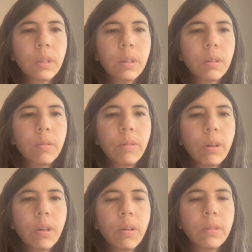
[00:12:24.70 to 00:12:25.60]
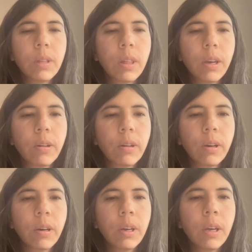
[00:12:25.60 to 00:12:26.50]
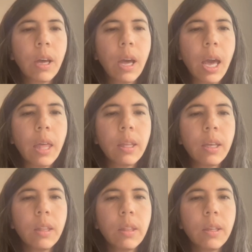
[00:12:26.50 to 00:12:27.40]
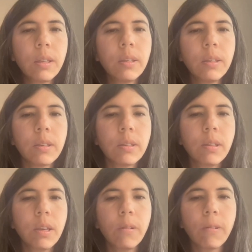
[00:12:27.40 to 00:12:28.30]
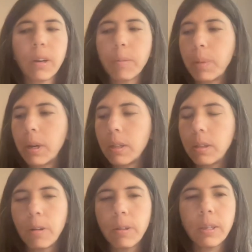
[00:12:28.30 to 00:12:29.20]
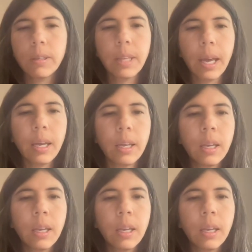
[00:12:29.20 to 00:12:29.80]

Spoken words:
Rook goes there, and then this is a skewer, but notice that